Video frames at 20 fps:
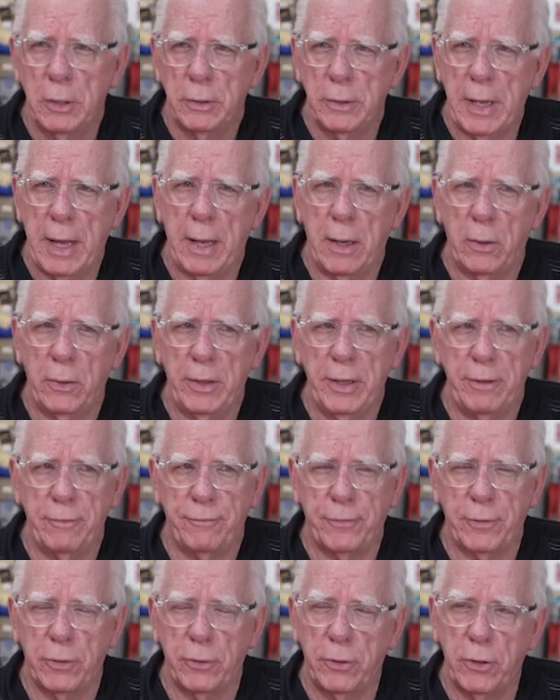Now,
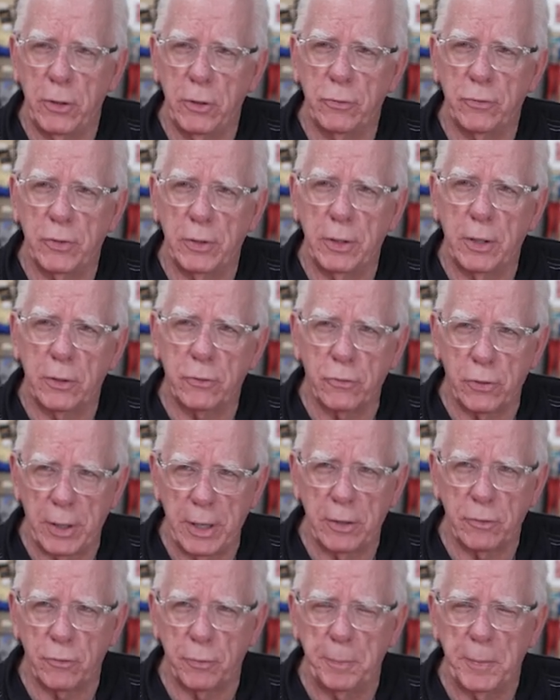if you're using a
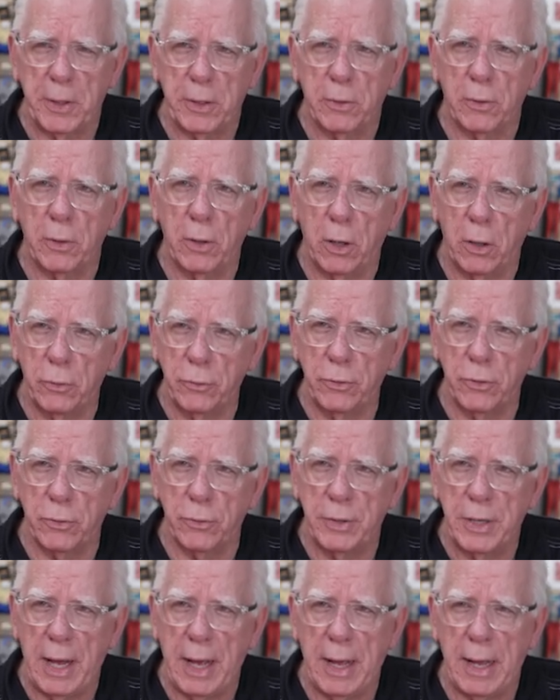transmitter on
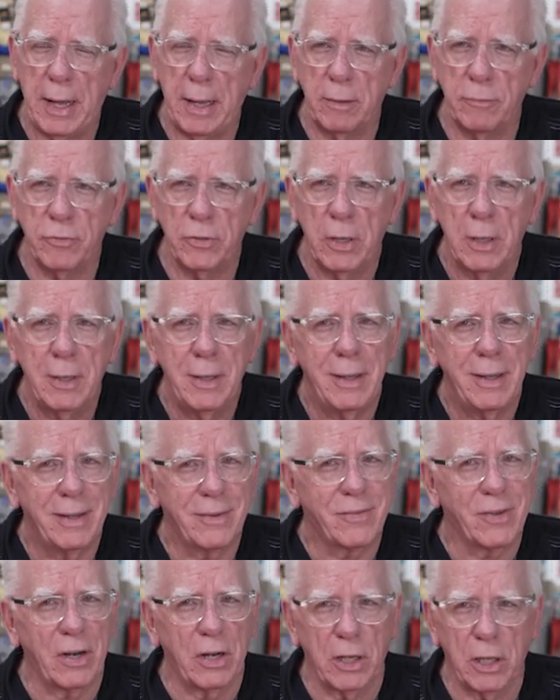your dives,
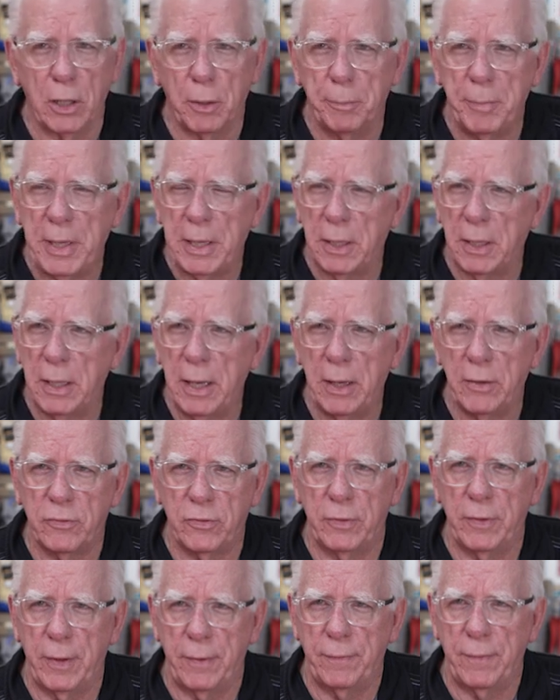it's a little bit
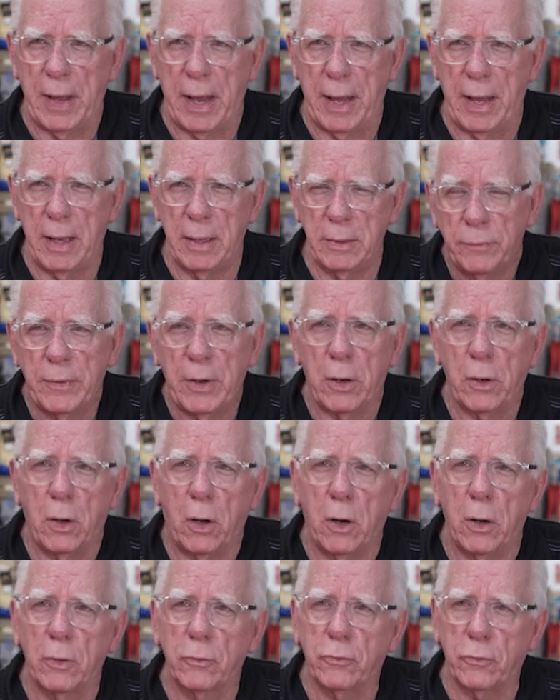less than that. There
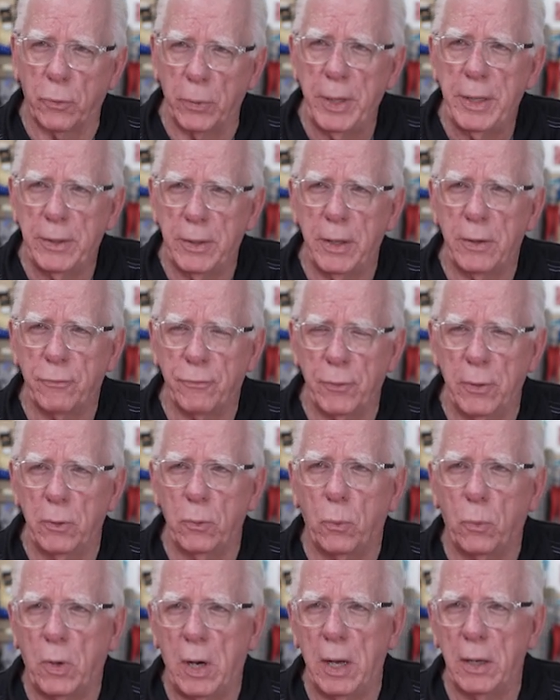are three
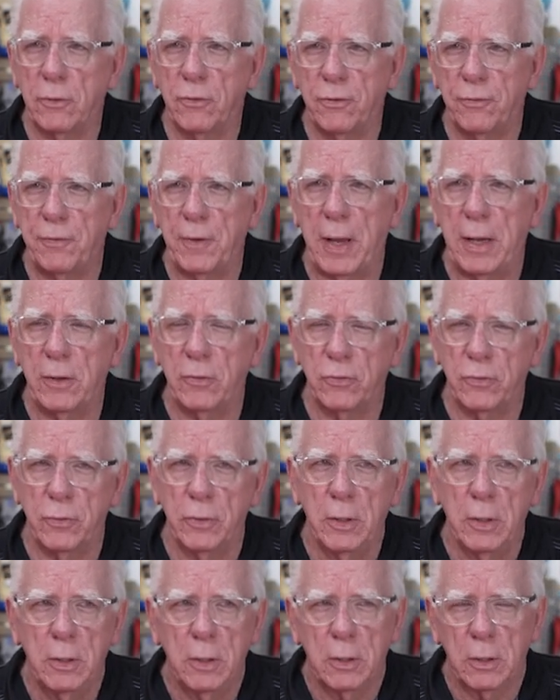different watch face
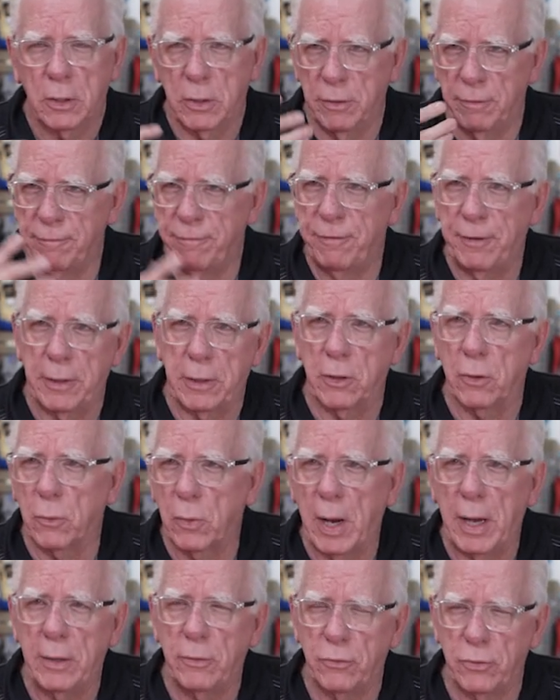
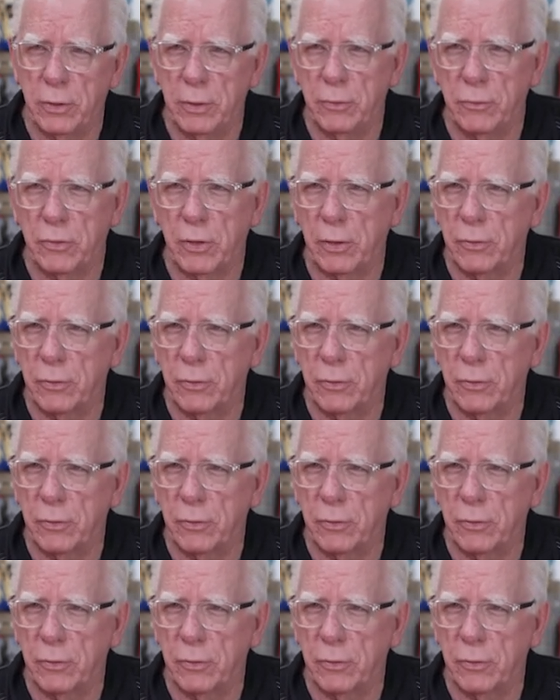configurations.